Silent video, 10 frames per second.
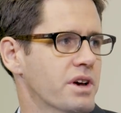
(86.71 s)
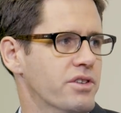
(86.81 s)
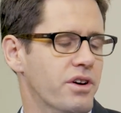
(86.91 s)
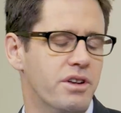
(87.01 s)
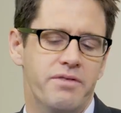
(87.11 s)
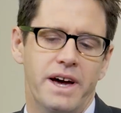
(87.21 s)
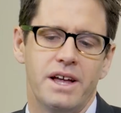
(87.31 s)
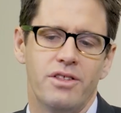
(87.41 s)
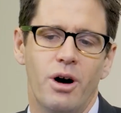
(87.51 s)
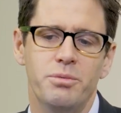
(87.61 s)
So in
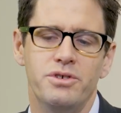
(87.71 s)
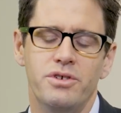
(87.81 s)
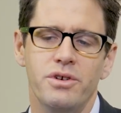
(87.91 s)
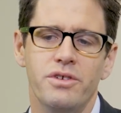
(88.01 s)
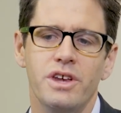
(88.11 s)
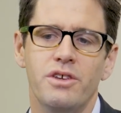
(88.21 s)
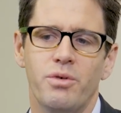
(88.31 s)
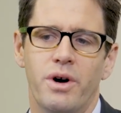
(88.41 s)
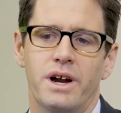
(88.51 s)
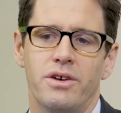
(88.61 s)
fact, the opportunities
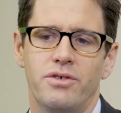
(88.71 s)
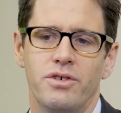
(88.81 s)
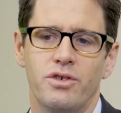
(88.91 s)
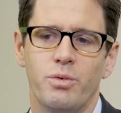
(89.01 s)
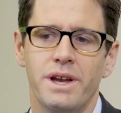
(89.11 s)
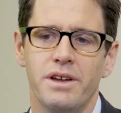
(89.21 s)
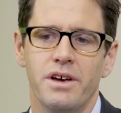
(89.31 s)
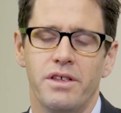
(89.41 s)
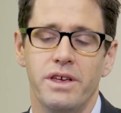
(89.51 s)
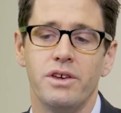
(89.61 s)
for us is when
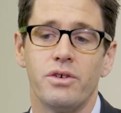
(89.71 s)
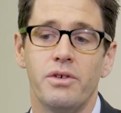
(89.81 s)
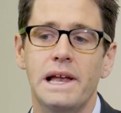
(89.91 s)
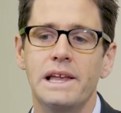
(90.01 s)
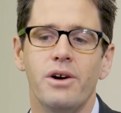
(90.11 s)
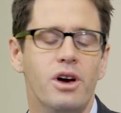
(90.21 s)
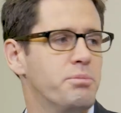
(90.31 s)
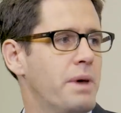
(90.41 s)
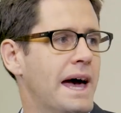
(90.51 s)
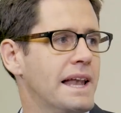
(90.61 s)
things are really going
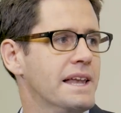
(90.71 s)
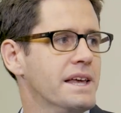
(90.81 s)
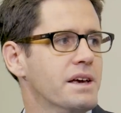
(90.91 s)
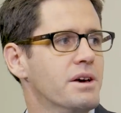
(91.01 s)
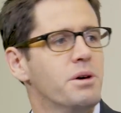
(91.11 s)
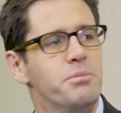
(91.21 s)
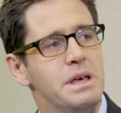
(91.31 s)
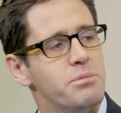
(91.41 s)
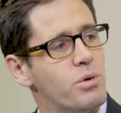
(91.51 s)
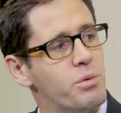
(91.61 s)
badly,
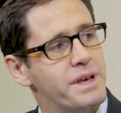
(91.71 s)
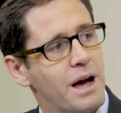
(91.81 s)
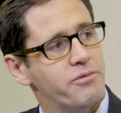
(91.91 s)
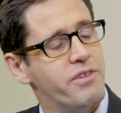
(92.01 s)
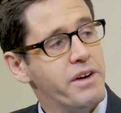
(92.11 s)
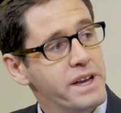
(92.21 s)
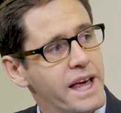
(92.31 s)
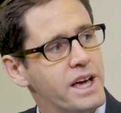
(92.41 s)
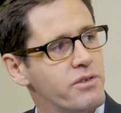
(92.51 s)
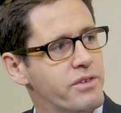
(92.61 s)
people become very
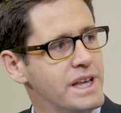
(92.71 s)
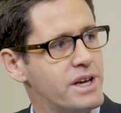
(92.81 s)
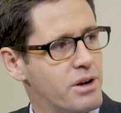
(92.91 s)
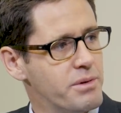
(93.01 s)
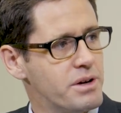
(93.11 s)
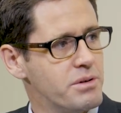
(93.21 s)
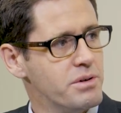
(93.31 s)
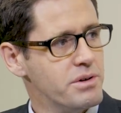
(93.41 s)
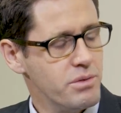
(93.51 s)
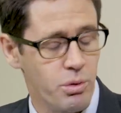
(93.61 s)
negative on economic
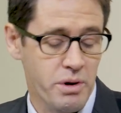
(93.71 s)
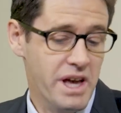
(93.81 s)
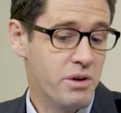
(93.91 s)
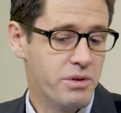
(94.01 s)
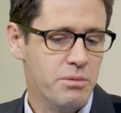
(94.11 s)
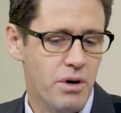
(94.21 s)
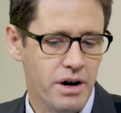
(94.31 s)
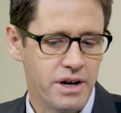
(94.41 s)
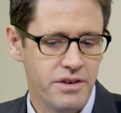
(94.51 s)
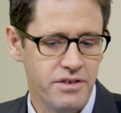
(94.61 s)
or equity
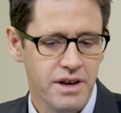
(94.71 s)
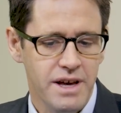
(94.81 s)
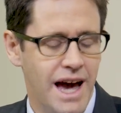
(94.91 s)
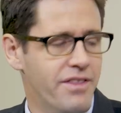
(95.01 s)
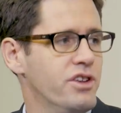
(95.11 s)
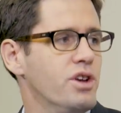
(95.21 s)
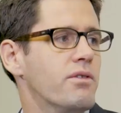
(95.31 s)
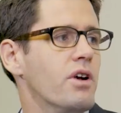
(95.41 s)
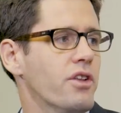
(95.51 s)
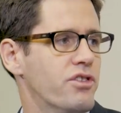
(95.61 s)
markets, and then you have
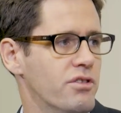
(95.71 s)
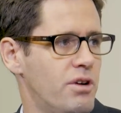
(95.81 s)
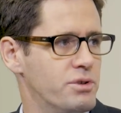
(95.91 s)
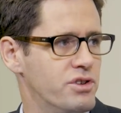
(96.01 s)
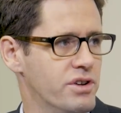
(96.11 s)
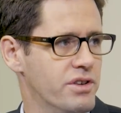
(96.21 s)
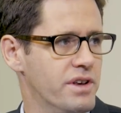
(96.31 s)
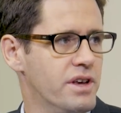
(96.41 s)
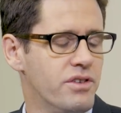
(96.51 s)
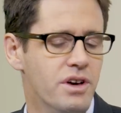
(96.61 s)
lots of
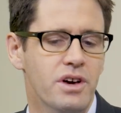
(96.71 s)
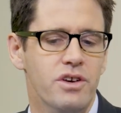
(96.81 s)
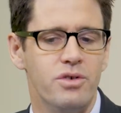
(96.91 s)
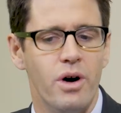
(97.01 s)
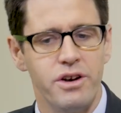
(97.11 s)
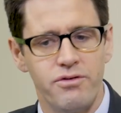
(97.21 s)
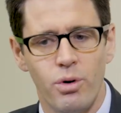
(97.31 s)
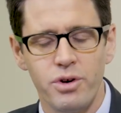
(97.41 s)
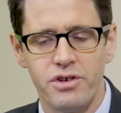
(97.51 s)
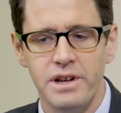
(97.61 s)
opportunities. So
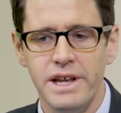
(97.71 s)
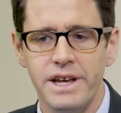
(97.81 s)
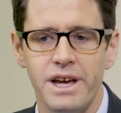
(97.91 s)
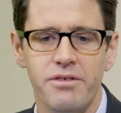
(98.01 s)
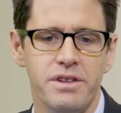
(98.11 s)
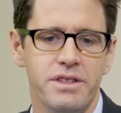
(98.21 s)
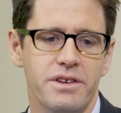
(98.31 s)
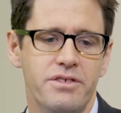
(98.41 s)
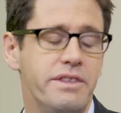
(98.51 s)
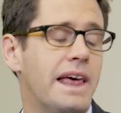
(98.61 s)
unfortunately, given the
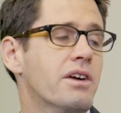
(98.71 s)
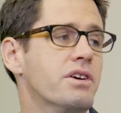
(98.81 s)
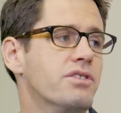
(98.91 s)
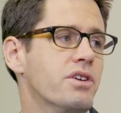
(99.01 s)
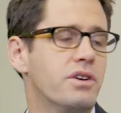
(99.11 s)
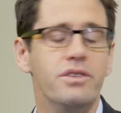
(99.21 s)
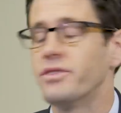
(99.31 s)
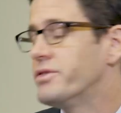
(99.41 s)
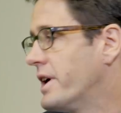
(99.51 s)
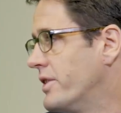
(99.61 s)
stellar returns
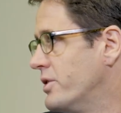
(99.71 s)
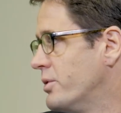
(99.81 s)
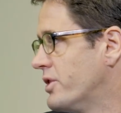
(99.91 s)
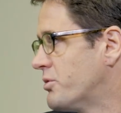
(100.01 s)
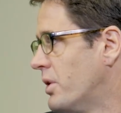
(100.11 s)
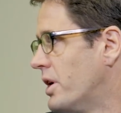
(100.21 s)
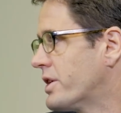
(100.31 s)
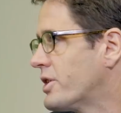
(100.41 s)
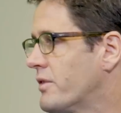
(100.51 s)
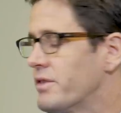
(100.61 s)
in, say, the US
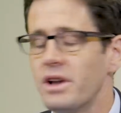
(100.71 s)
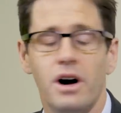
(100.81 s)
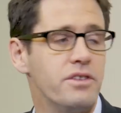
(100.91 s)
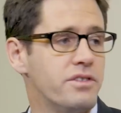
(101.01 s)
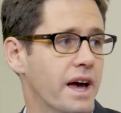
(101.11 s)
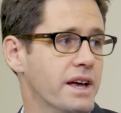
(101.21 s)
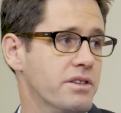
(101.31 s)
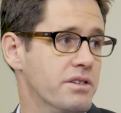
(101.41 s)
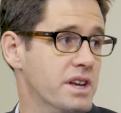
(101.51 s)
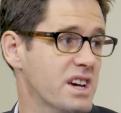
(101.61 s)
market over the last 8
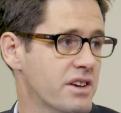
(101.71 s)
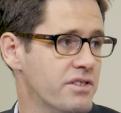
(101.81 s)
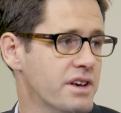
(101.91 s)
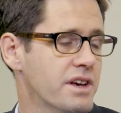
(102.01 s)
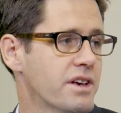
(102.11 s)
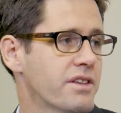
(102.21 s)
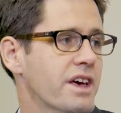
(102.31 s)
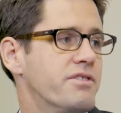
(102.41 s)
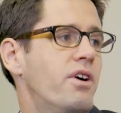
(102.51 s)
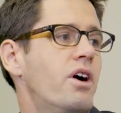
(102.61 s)
years, there
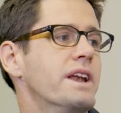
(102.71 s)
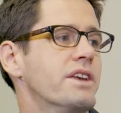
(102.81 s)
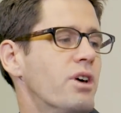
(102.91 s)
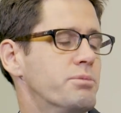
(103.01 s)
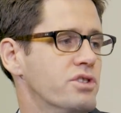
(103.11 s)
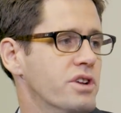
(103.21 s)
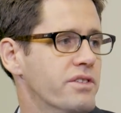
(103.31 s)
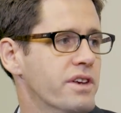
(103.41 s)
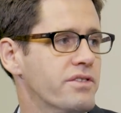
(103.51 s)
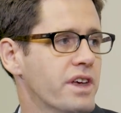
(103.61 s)
are far less
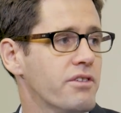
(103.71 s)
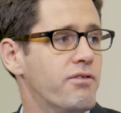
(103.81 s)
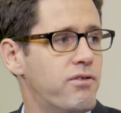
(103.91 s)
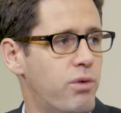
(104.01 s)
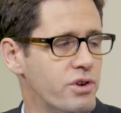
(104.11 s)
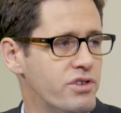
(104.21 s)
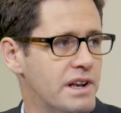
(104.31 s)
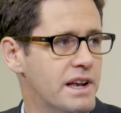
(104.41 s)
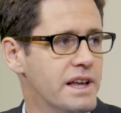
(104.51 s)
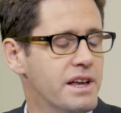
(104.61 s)
opportunities there.
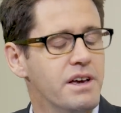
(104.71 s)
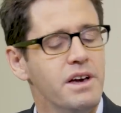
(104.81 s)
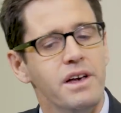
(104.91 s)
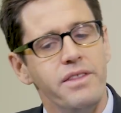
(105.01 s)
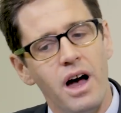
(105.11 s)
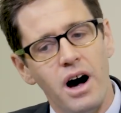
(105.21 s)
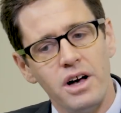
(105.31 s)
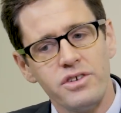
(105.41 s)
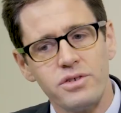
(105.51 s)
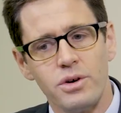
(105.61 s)
Fortunately, there
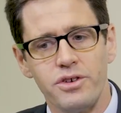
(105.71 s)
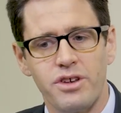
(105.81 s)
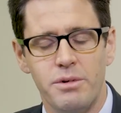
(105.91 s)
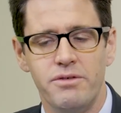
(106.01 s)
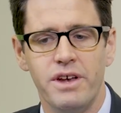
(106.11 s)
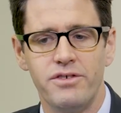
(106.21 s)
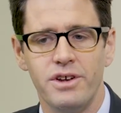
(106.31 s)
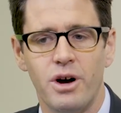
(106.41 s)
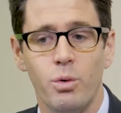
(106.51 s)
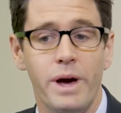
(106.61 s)
are still some
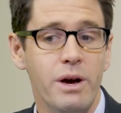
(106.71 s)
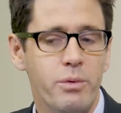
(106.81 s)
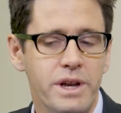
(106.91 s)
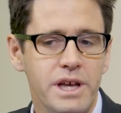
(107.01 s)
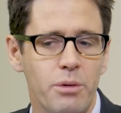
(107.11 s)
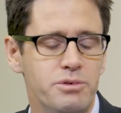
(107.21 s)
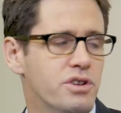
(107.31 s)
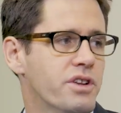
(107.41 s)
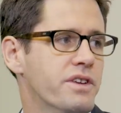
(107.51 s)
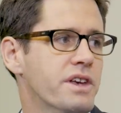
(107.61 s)
investing or equity
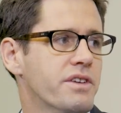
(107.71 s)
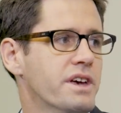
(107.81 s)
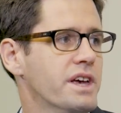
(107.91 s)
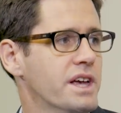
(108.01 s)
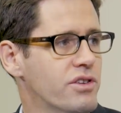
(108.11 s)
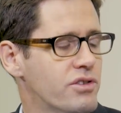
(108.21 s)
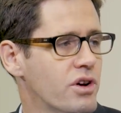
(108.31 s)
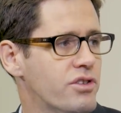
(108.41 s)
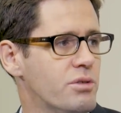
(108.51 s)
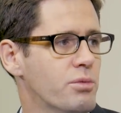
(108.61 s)
opportunities in
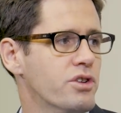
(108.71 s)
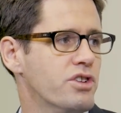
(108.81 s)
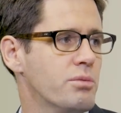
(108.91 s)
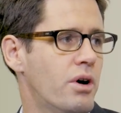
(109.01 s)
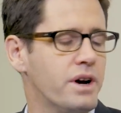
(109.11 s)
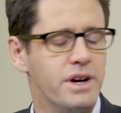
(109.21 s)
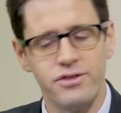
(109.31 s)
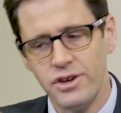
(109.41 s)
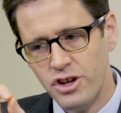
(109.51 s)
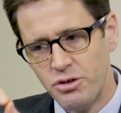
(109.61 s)
certain emerging
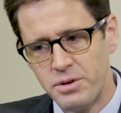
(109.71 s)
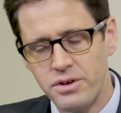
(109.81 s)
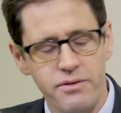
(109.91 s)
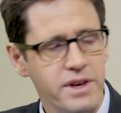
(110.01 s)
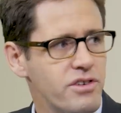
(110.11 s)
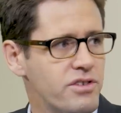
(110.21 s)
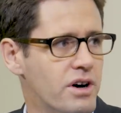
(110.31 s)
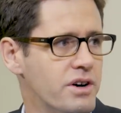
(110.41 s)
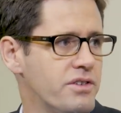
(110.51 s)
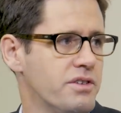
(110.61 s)
markets, specific
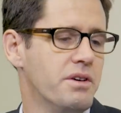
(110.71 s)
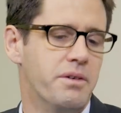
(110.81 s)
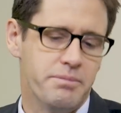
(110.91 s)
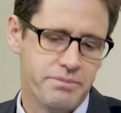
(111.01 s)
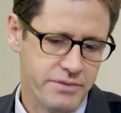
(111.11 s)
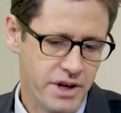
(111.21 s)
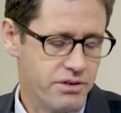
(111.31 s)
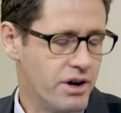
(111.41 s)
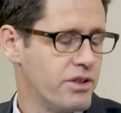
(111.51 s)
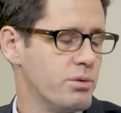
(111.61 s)
stocks
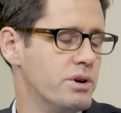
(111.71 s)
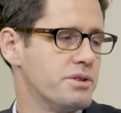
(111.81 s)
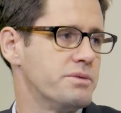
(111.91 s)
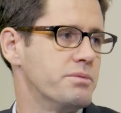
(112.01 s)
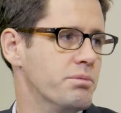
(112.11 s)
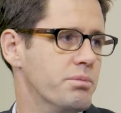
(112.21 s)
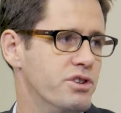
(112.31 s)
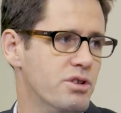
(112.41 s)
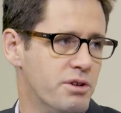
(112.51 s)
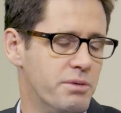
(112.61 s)
around the world. But
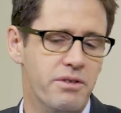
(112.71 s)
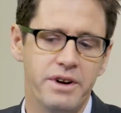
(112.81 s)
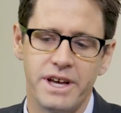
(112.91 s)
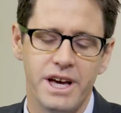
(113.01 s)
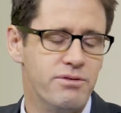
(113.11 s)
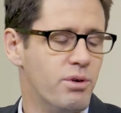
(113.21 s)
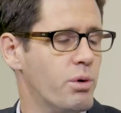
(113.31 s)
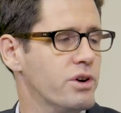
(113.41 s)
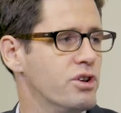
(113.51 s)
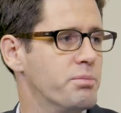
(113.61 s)
you must be very careful
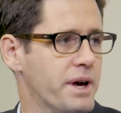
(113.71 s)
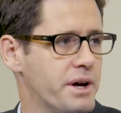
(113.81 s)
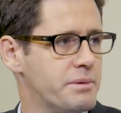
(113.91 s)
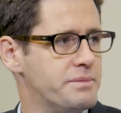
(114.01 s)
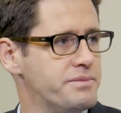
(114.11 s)
what you pick.